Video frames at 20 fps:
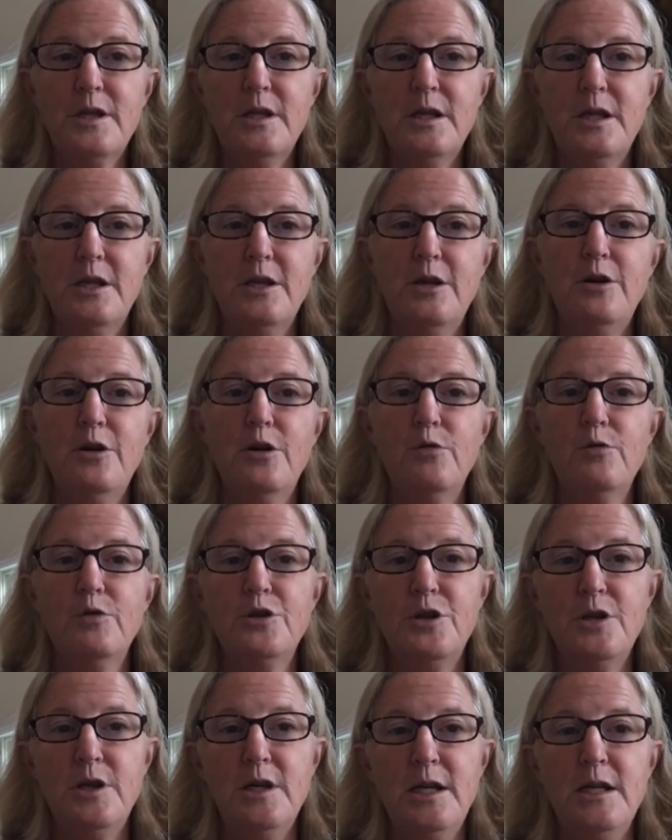then you know
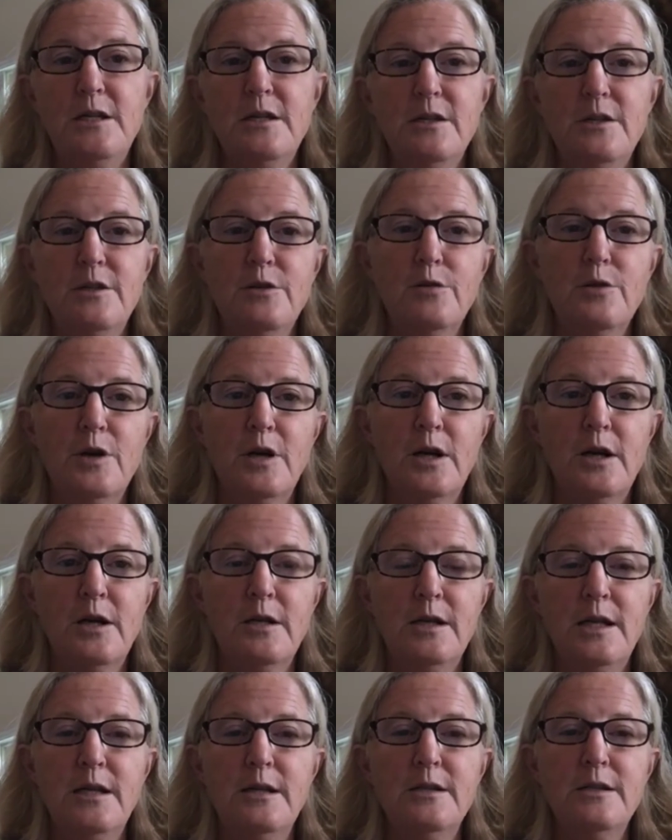what you need to do or
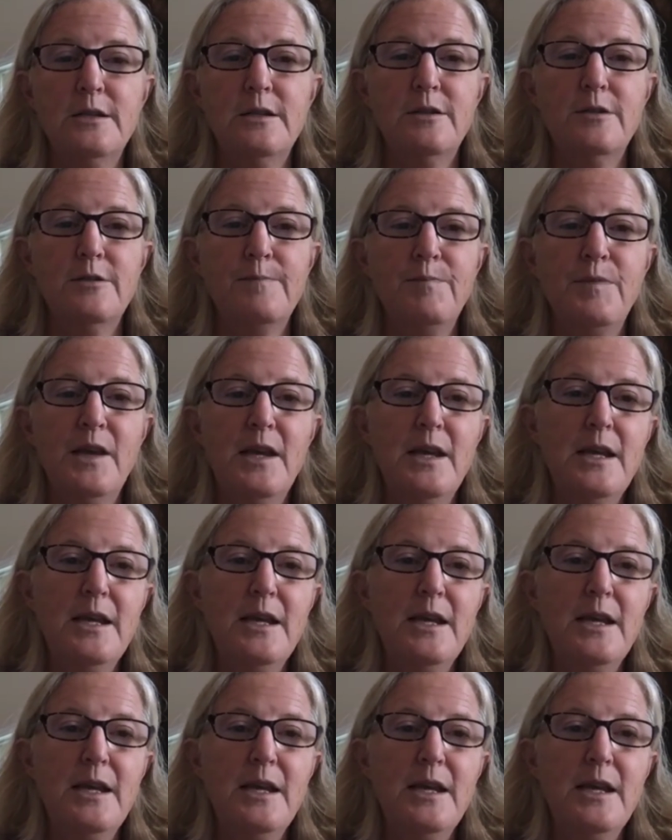not need to do.